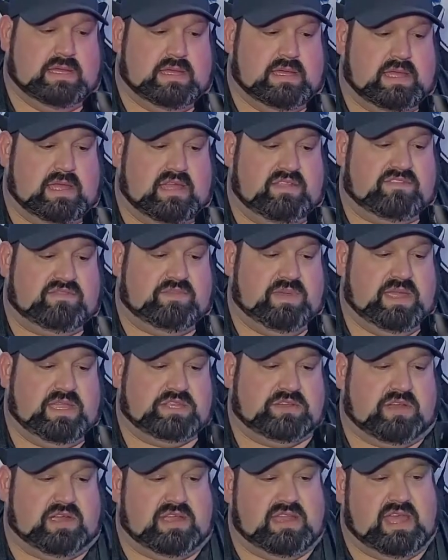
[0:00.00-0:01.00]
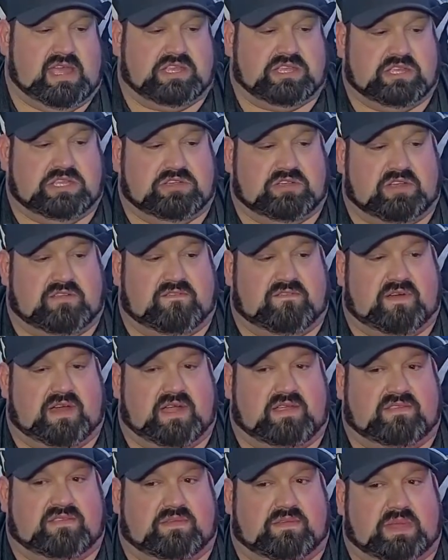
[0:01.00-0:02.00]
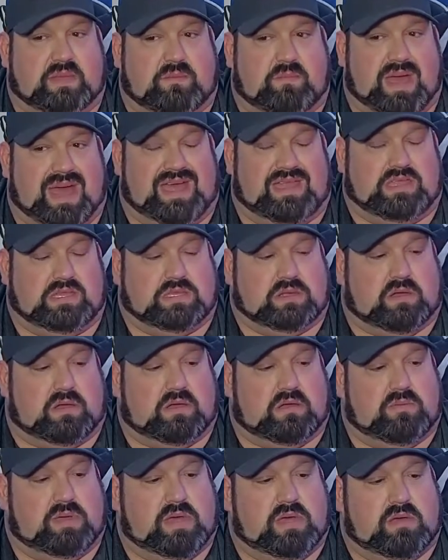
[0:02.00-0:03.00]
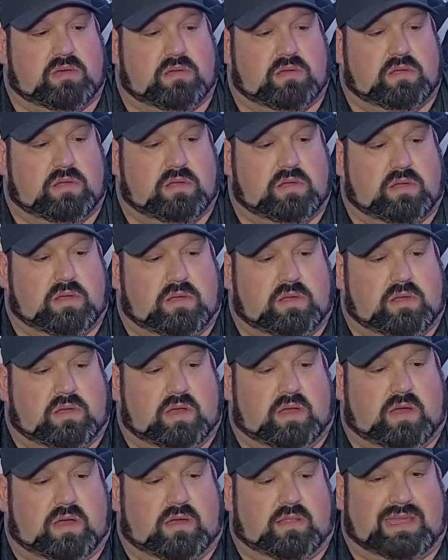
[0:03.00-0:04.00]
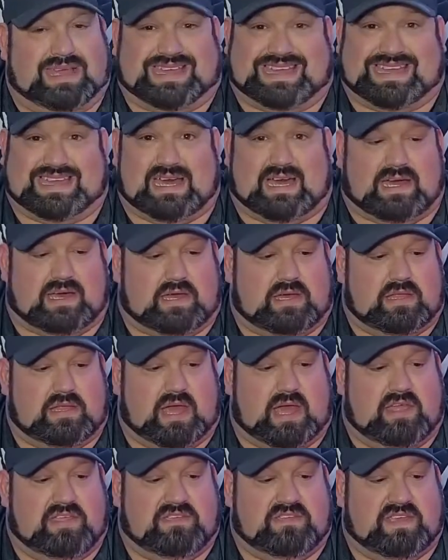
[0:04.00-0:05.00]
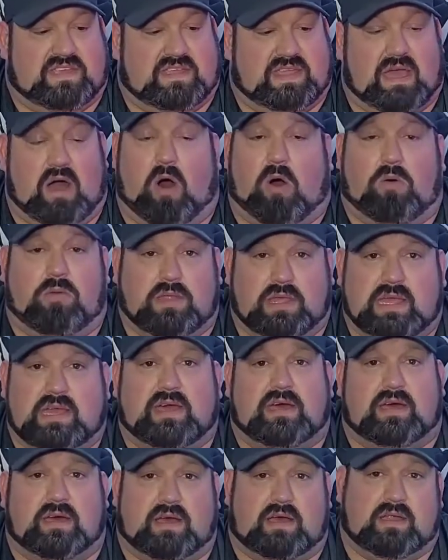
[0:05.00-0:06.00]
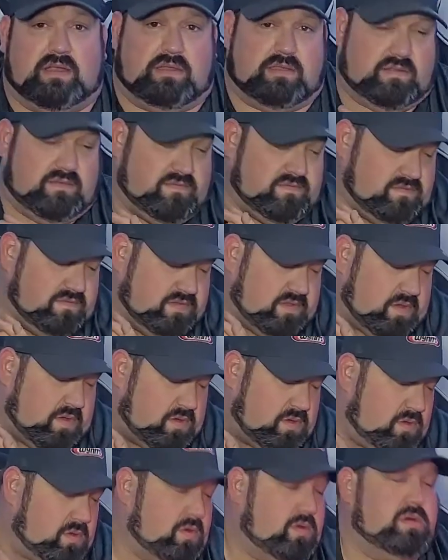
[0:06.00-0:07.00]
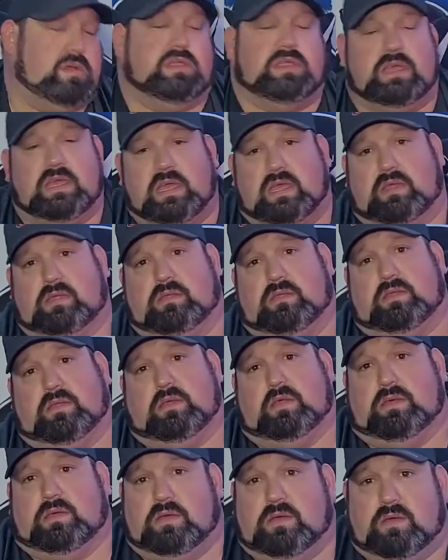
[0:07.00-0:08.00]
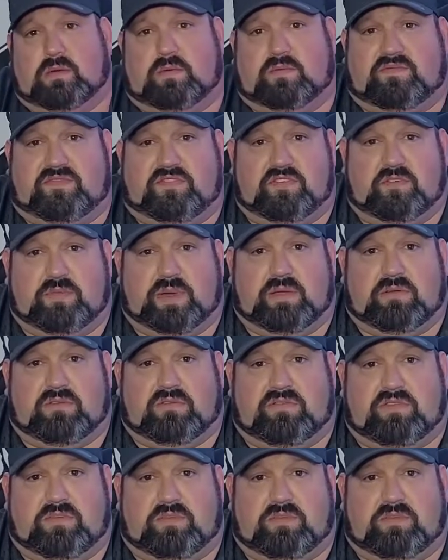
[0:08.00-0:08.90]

It's me trying to find something bad to talk about, like a con. I'd say the only con through the whole thing, through my review